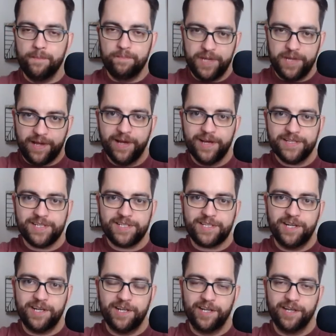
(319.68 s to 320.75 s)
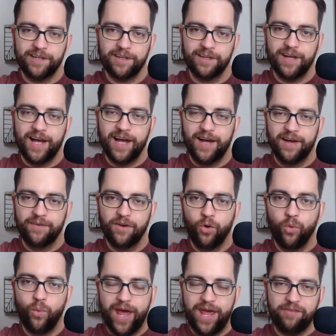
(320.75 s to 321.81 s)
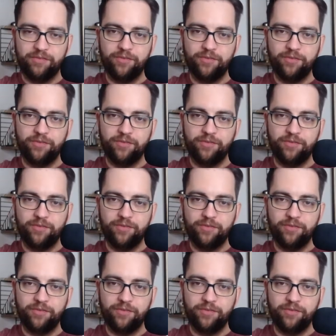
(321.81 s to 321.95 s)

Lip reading: because it's getting away